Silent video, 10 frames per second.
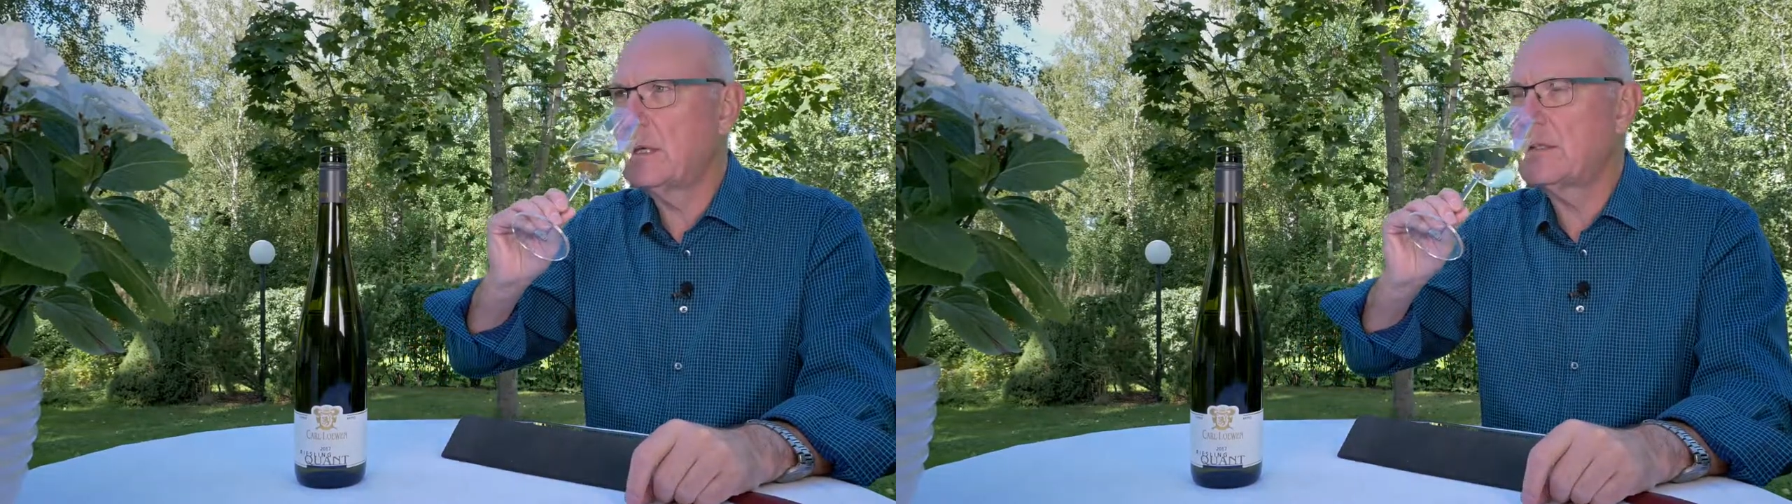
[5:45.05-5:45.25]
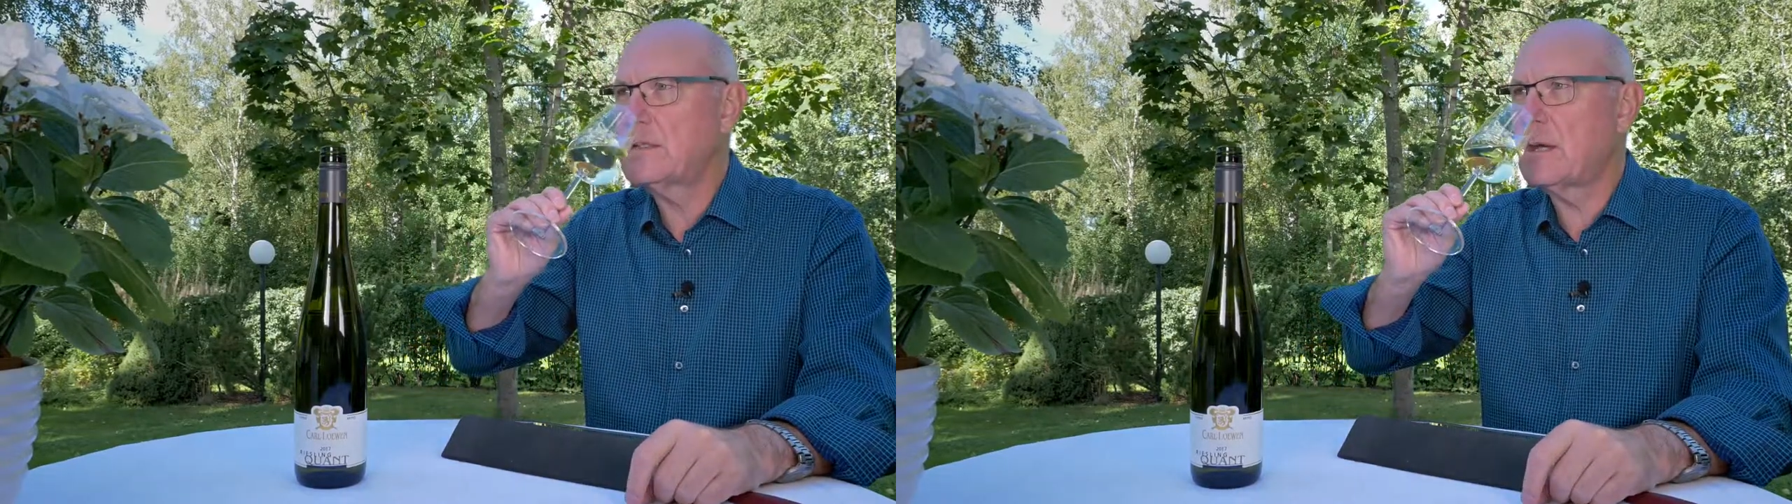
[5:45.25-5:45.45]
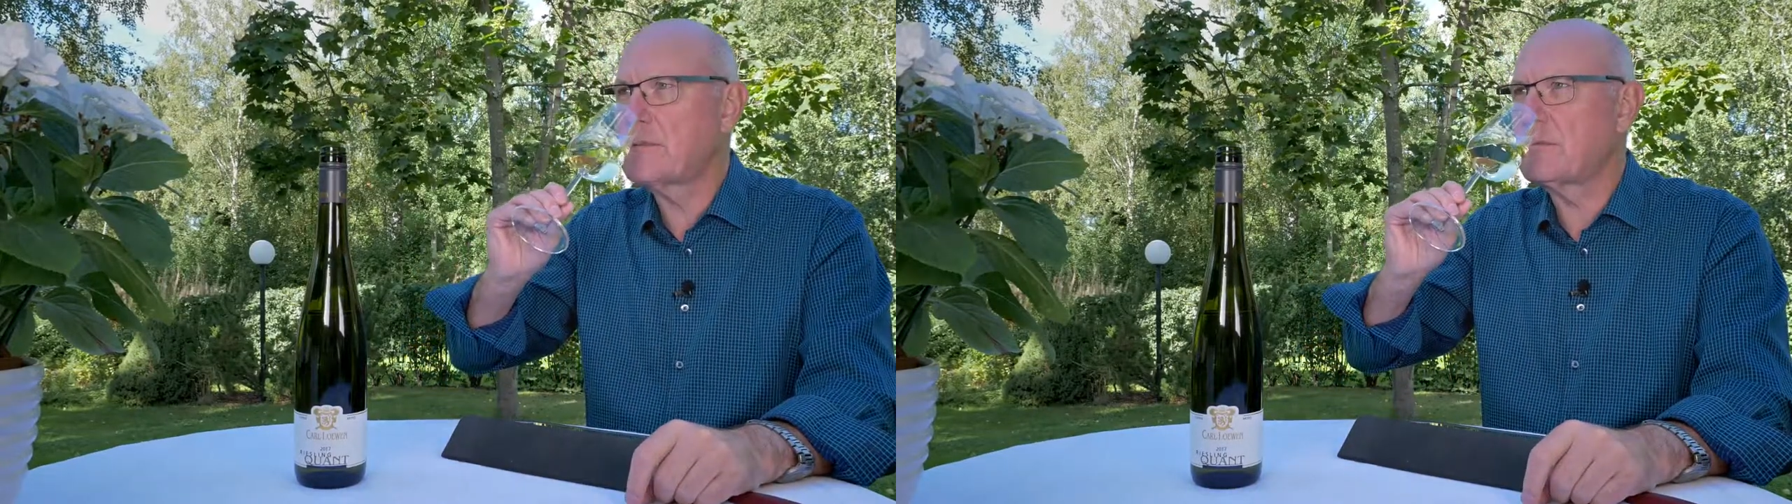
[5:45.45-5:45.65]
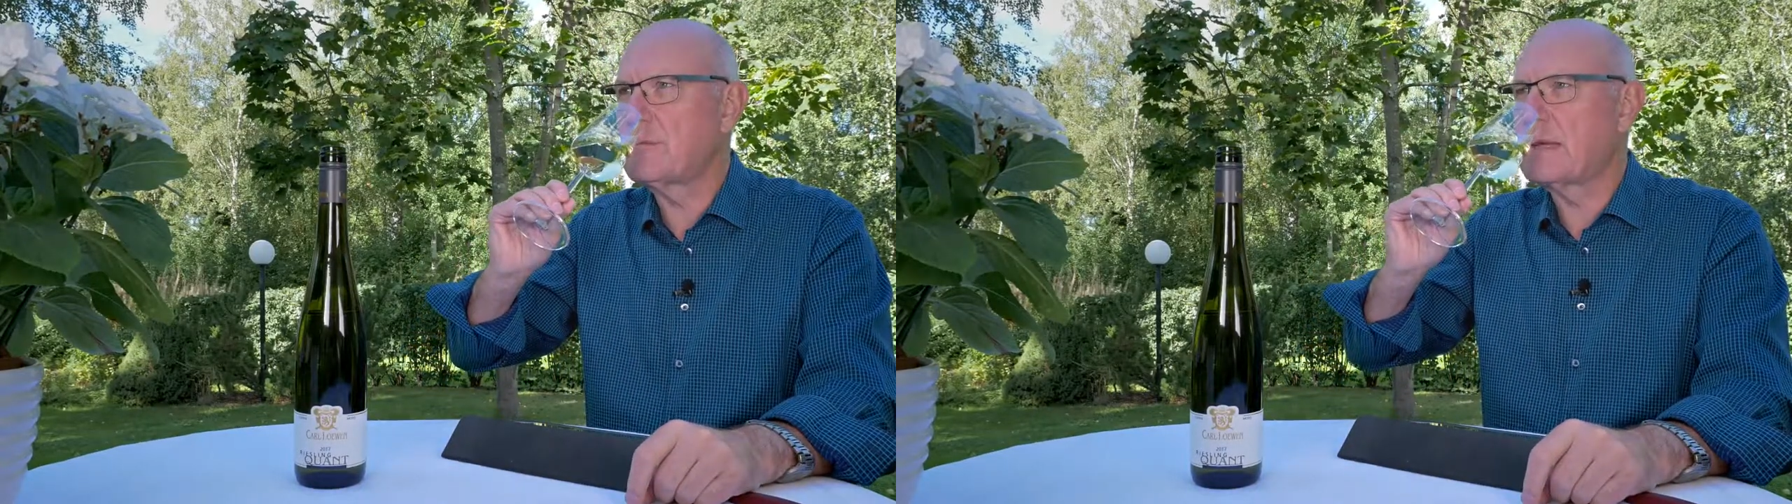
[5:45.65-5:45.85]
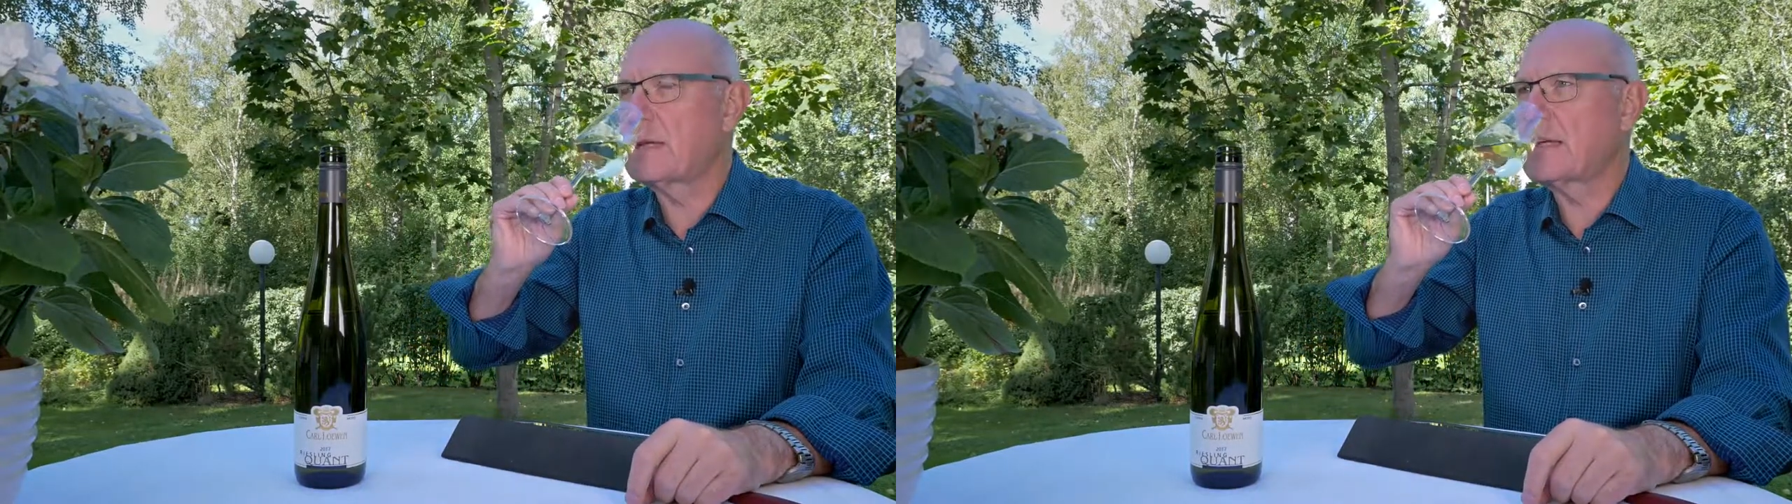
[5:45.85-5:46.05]
in terms
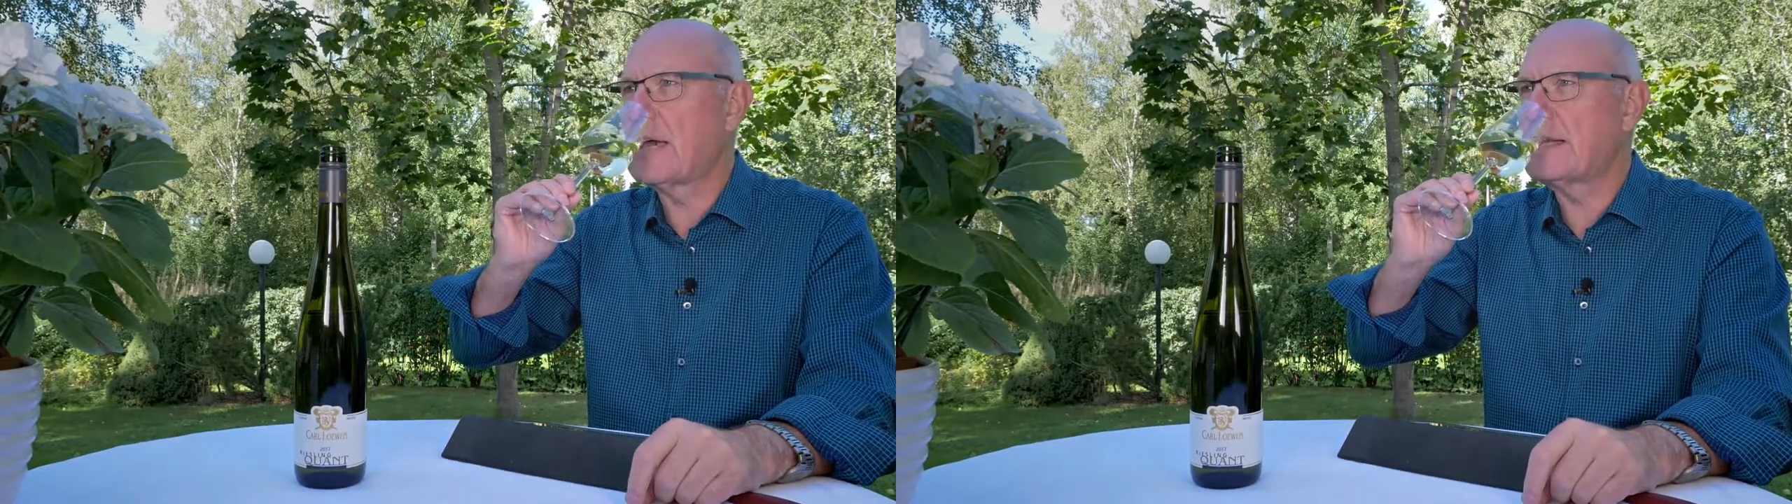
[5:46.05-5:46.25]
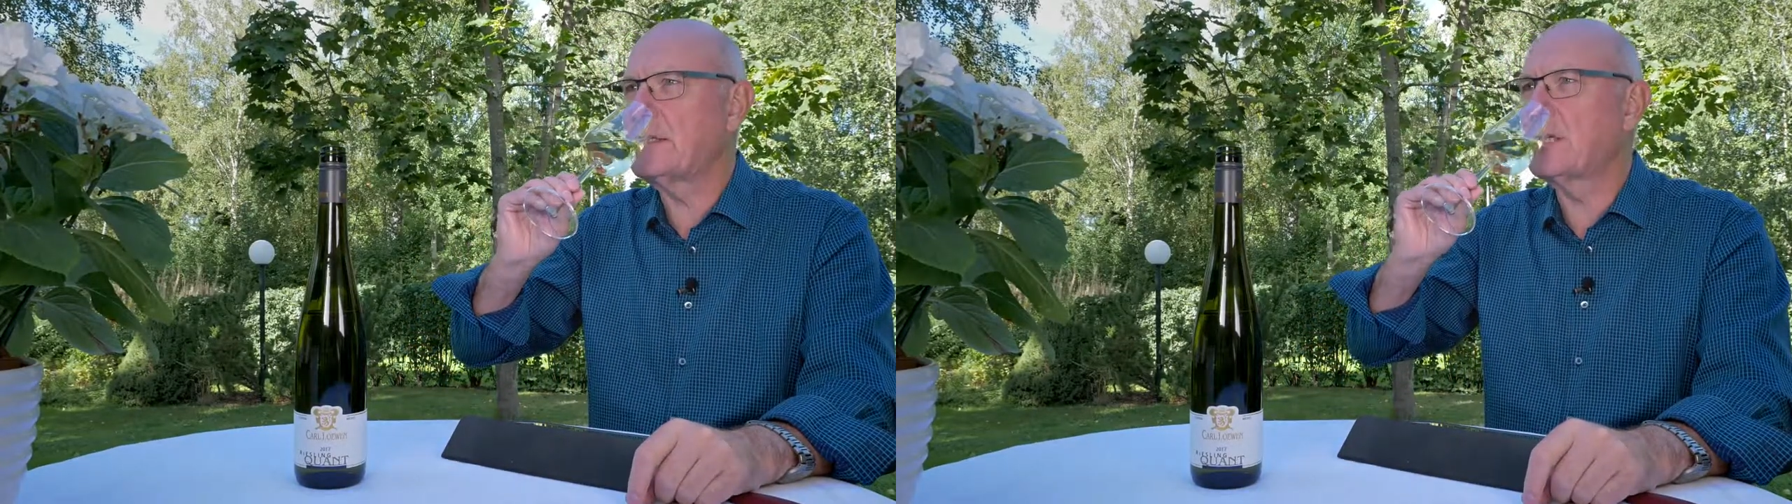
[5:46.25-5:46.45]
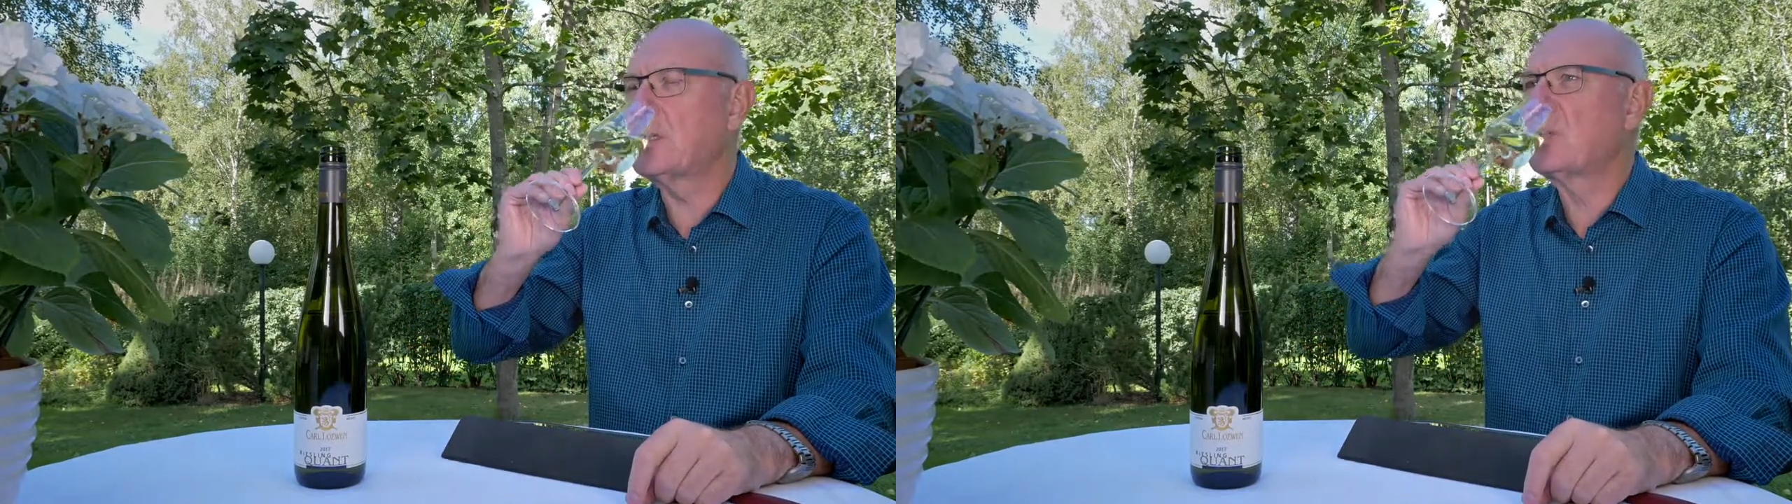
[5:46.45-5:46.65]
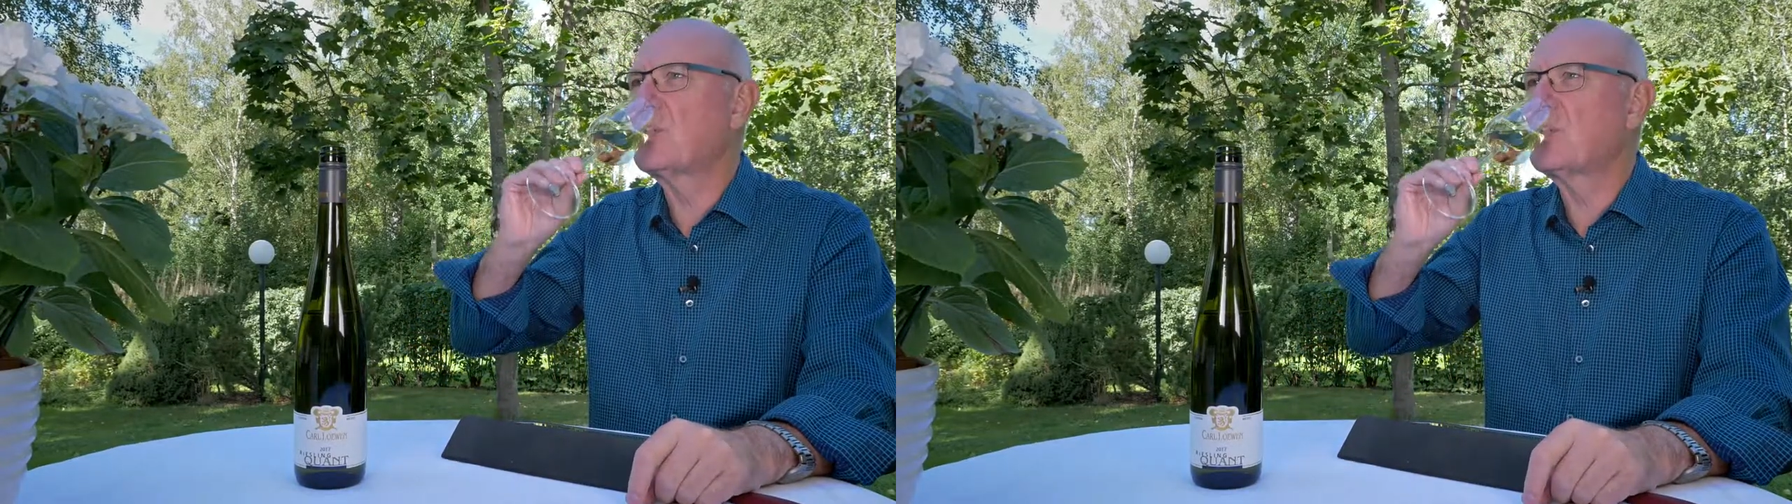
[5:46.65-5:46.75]
of being candied.